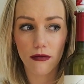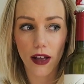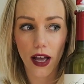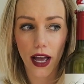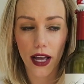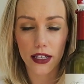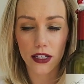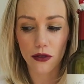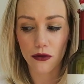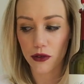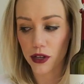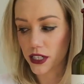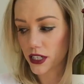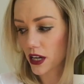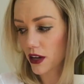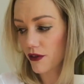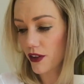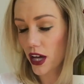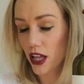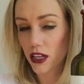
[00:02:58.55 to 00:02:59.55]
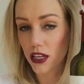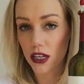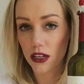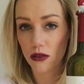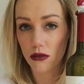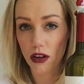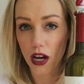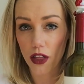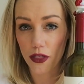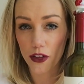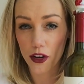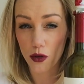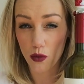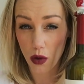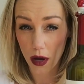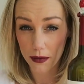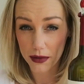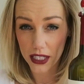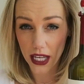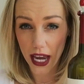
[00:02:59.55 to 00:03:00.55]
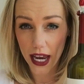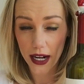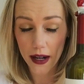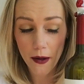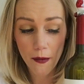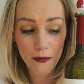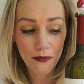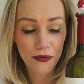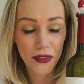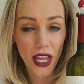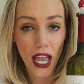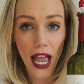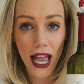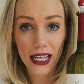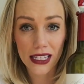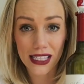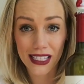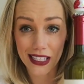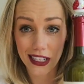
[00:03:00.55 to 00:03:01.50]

has a retail value on their website at